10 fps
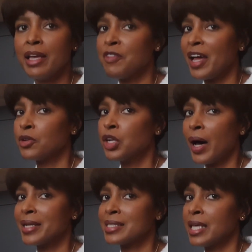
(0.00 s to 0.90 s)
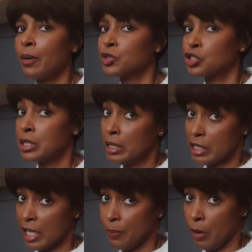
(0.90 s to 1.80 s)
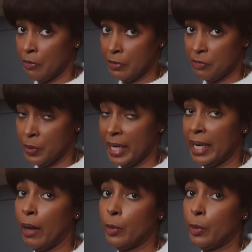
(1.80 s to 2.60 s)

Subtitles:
if I don't know how to say it, we're just gonna skip over it for right now.